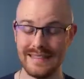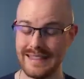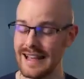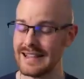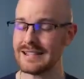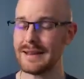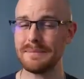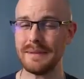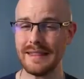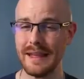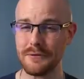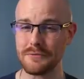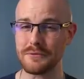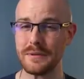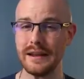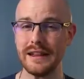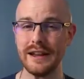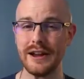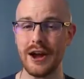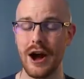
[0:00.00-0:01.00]
That's something that
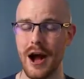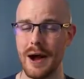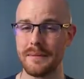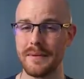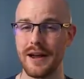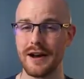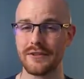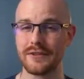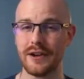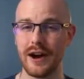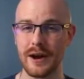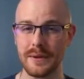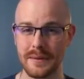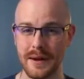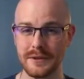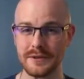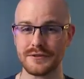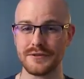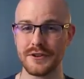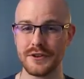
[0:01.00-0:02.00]
really caught me off guard
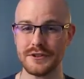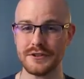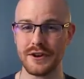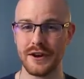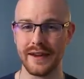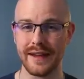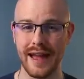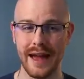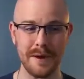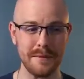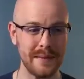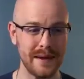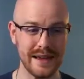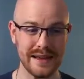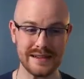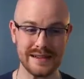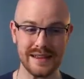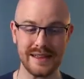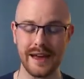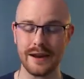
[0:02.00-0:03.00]
when I was first starting out
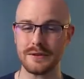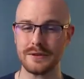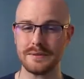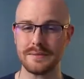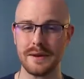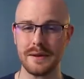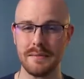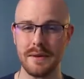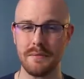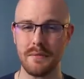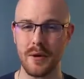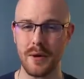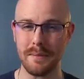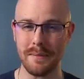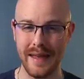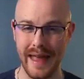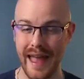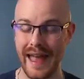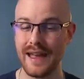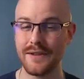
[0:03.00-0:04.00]
because I thought it was going to be more
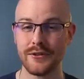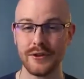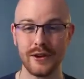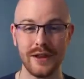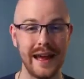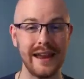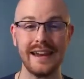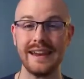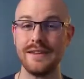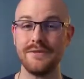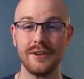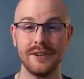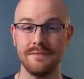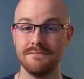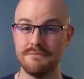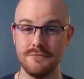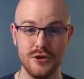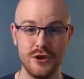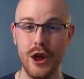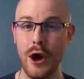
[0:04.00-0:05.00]
behavioral. I didn't
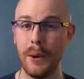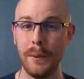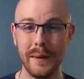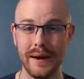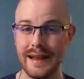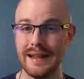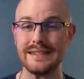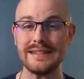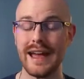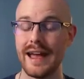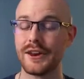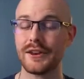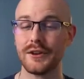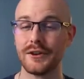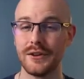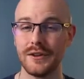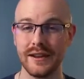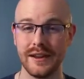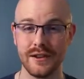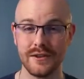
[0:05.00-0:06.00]
even know what a
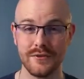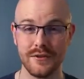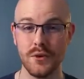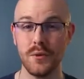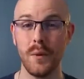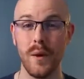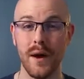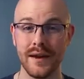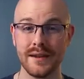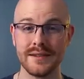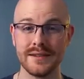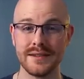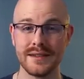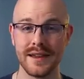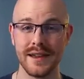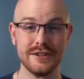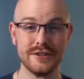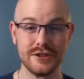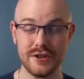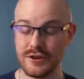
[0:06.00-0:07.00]
technical interview was.
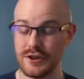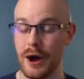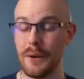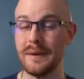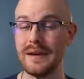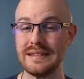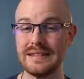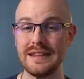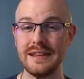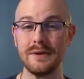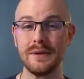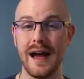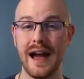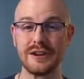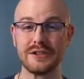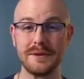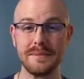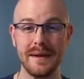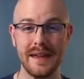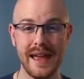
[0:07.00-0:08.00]
So knowing SQL
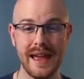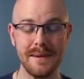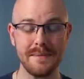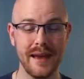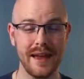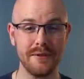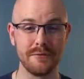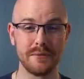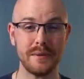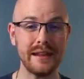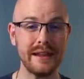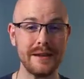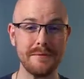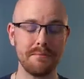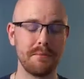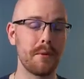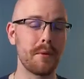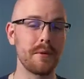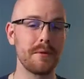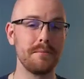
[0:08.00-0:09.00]
actually became a really
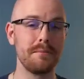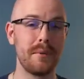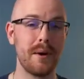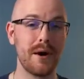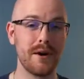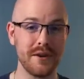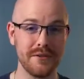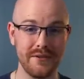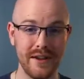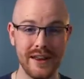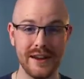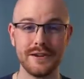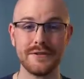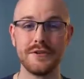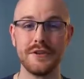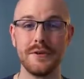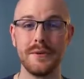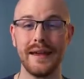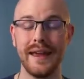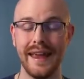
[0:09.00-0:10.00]
important part of
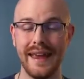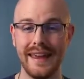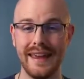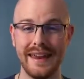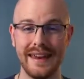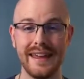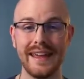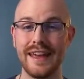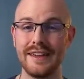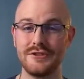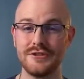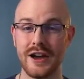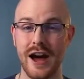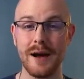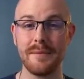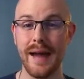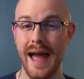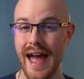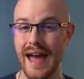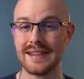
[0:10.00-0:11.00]
interviewing and getting a
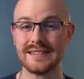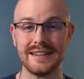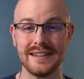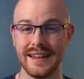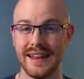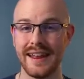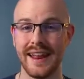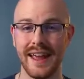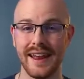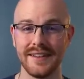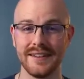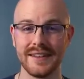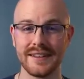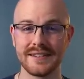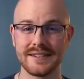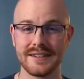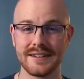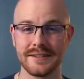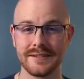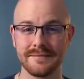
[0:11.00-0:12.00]
job as a data
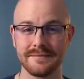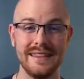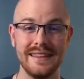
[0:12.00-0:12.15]
analyst.